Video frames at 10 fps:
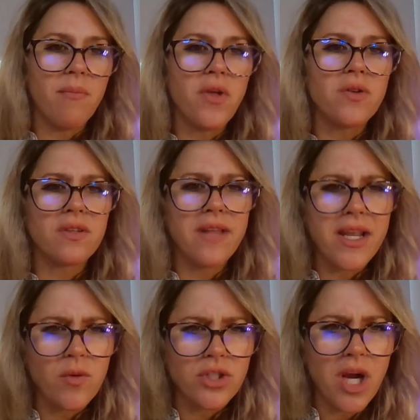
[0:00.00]
those
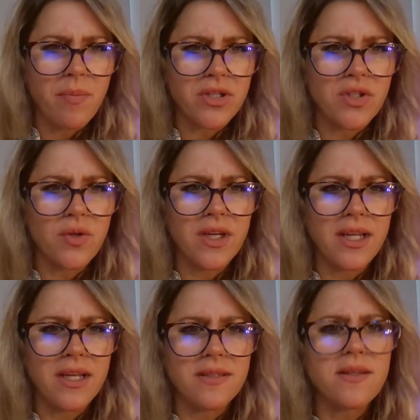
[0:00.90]
language
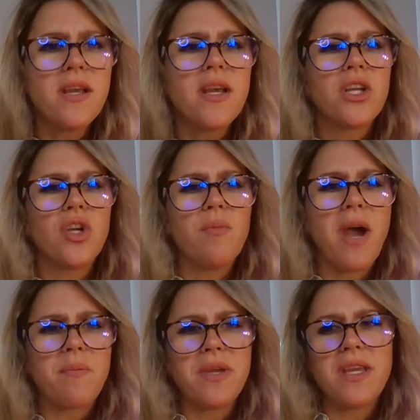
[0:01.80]
opportunities. You
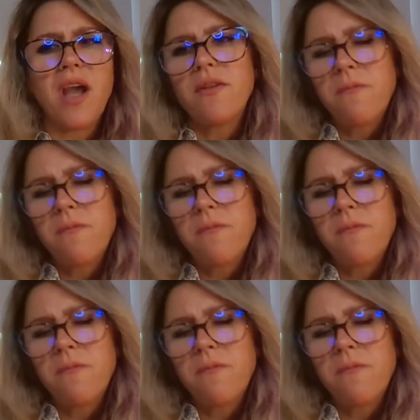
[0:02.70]
might be on the